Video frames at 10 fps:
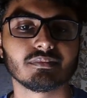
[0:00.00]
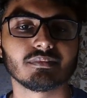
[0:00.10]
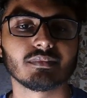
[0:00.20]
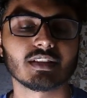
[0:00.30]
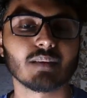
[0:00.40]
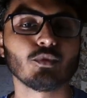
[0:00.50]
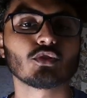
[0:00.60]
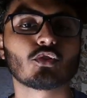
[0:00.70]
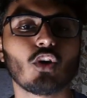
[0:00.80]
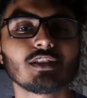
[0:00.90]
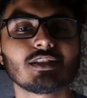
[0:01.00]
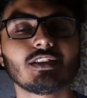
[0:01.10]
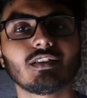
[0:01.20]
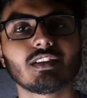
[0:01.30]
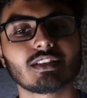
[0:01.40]
Suppose gross
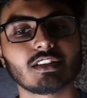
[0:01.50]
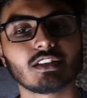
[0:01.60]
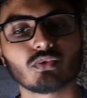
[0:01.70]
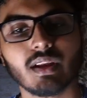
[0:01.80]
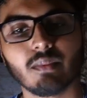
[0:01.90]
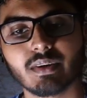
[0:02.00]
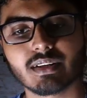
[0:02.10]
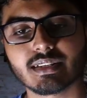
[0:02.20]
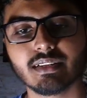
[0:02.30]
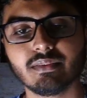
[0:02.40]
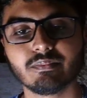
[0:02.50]
interest rate 12%,